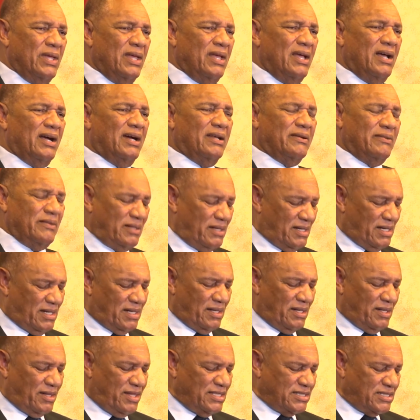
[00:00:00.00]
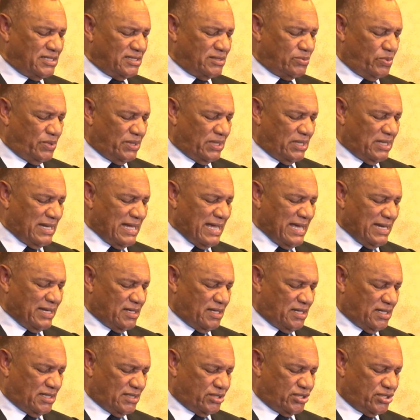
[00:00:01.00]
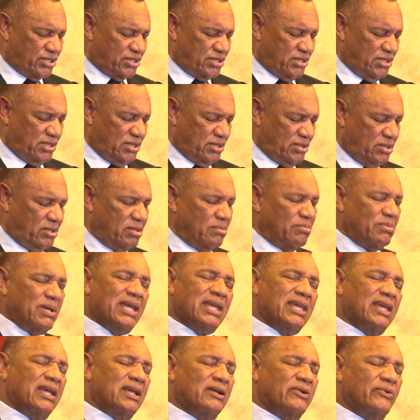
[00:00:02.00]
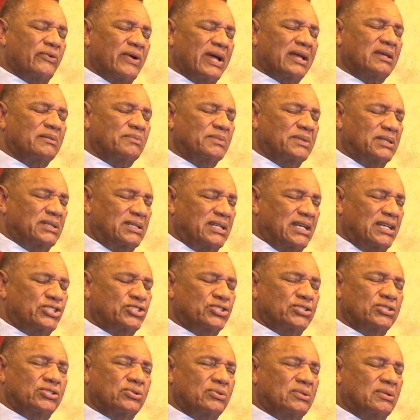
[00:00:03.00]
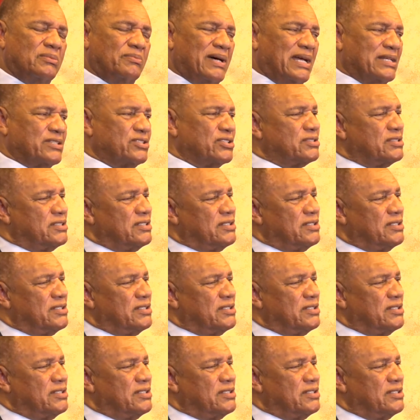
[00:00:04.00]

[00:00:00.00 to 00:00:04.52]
And this is what led us to making a recommendation to Her Majesty